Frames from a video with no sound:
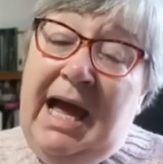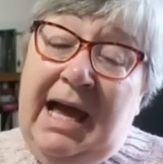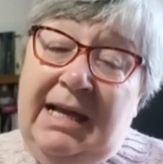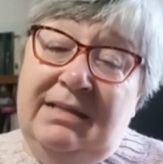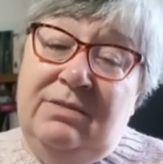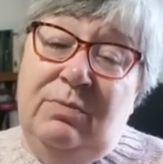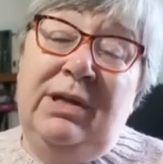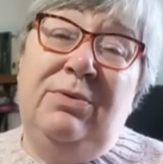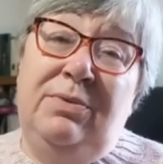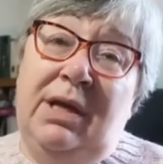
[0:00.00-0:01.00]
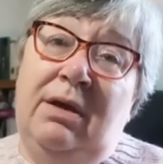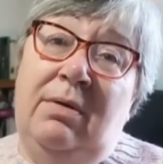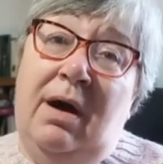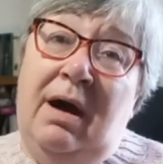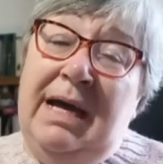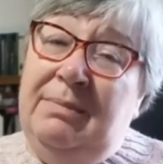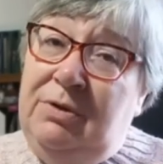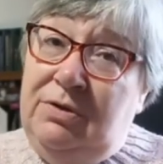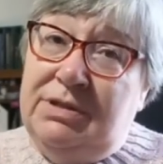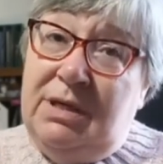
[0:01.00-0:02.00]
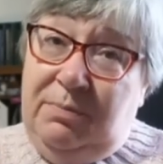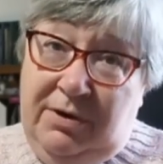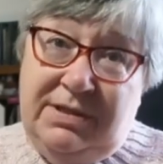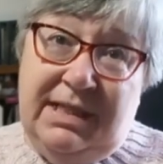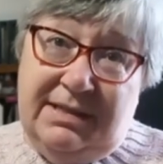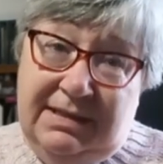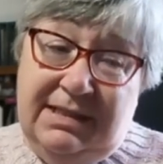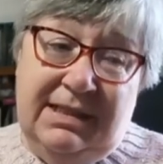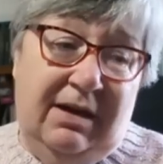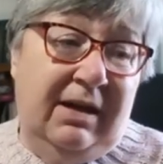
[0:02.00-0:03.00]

and we all know I am not a process knitter.